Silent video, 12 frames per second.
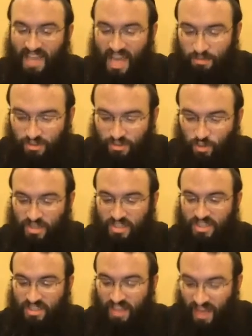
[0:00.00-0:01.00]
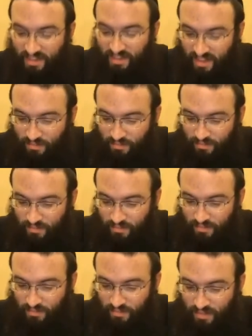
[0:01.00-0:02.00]
and he's able to withstand
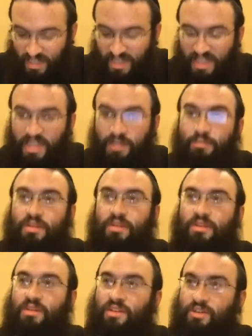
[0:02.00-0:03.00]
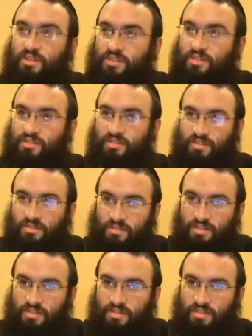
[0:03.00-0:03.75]
them in yirtza.